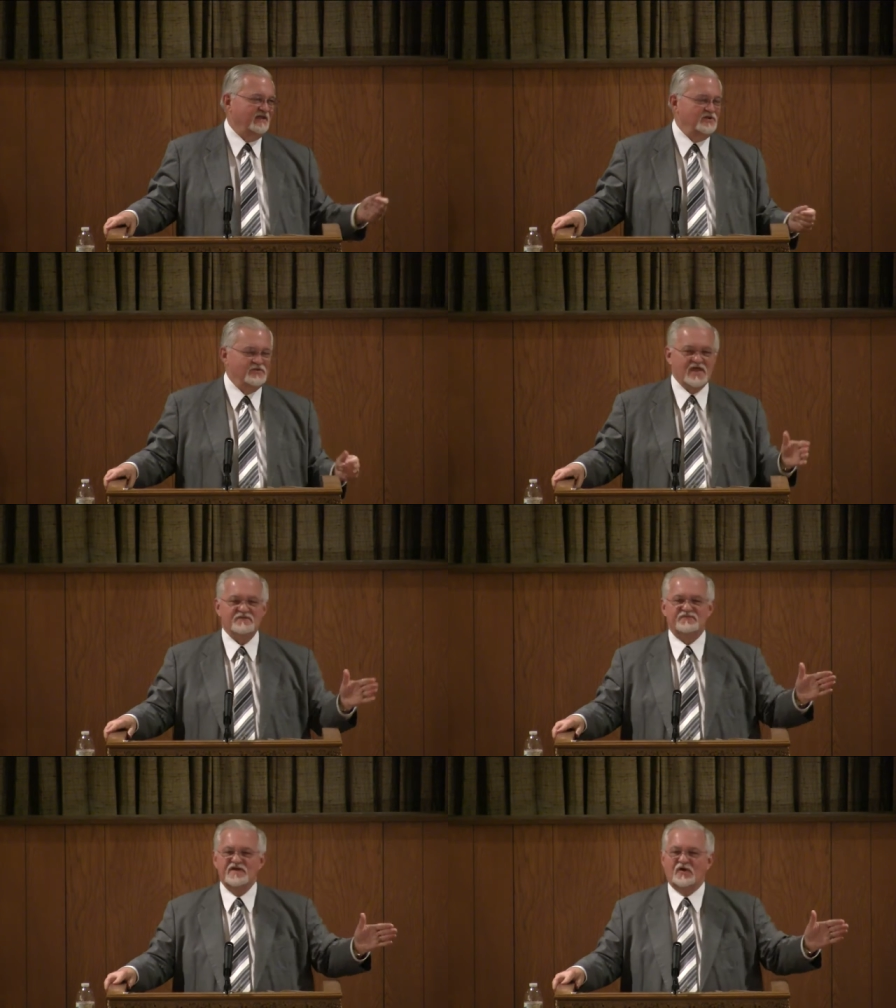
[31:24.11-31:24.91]
You think
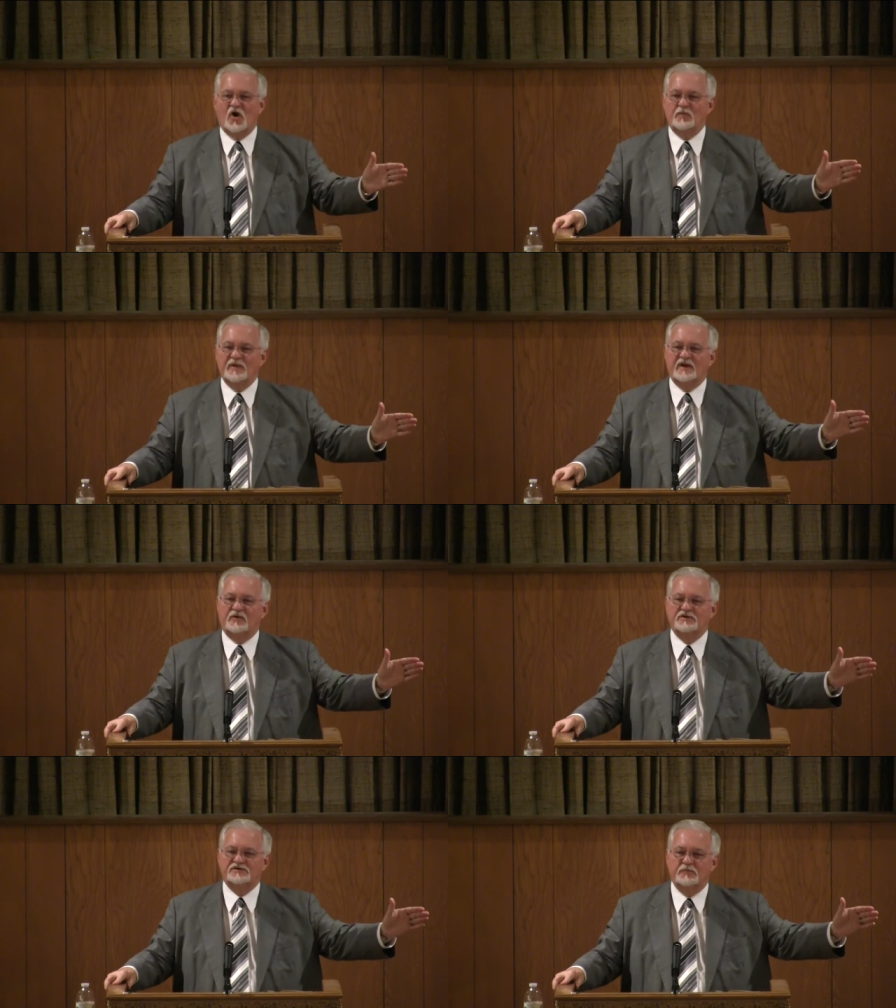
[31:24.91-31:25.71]
fear ought to be in a
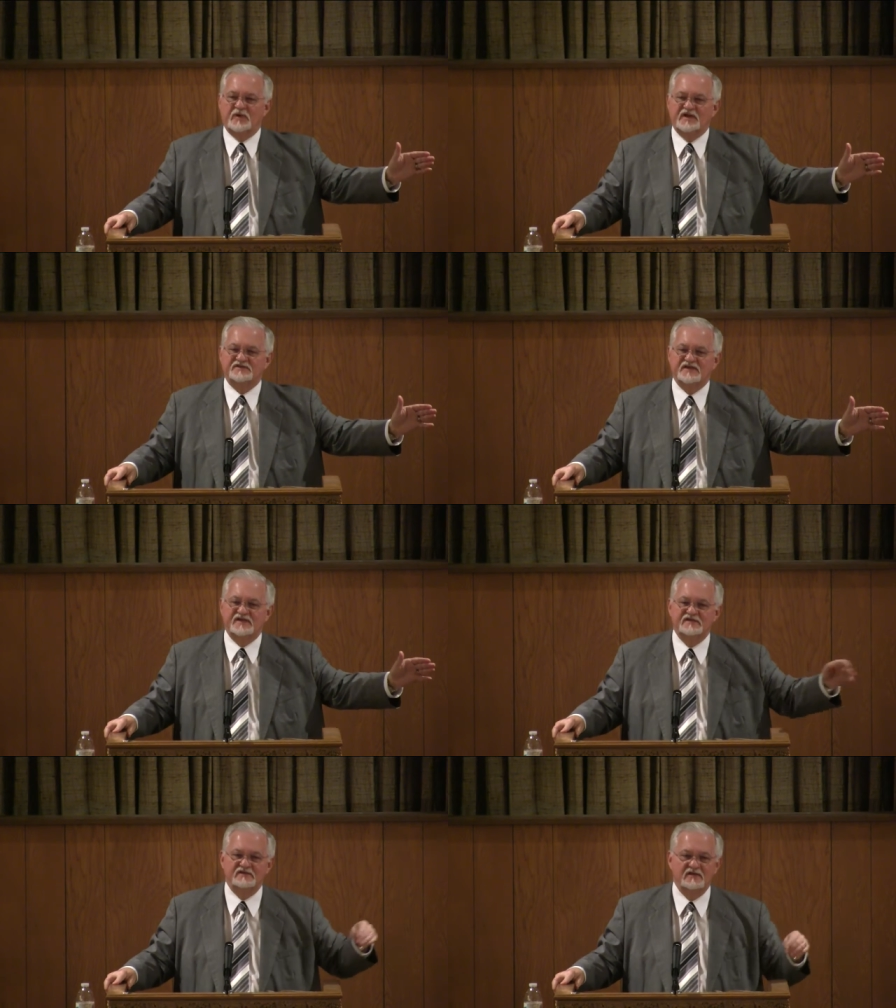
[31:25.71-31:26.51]
Christian when he
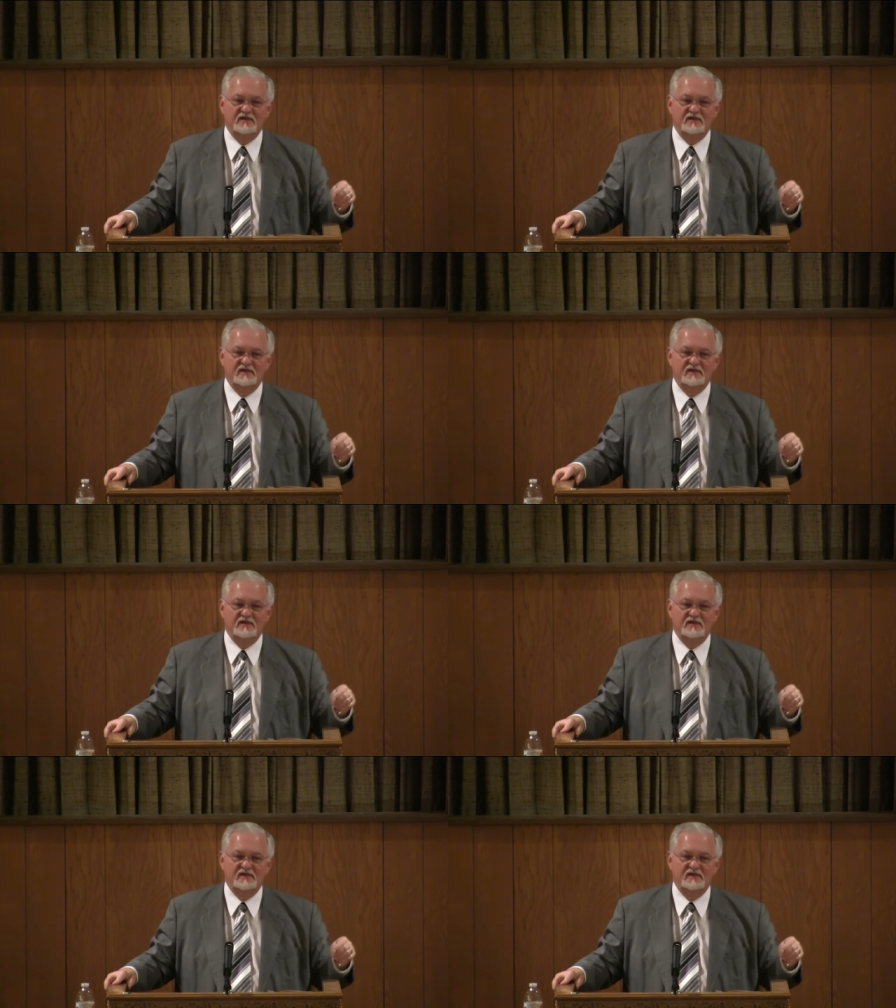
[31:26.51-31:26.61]
sins?